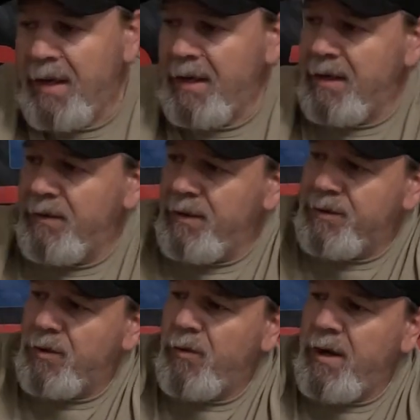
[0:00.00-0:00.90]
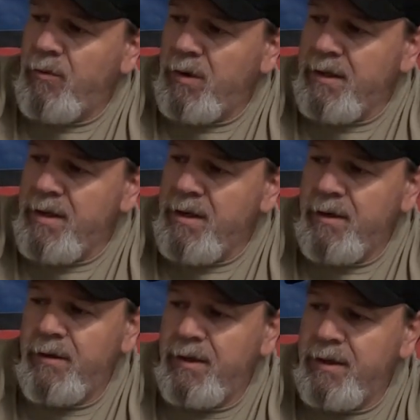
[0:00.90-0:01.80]
and this gray one
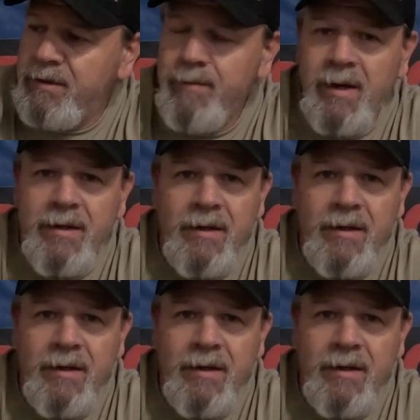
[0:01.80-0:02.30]
here is my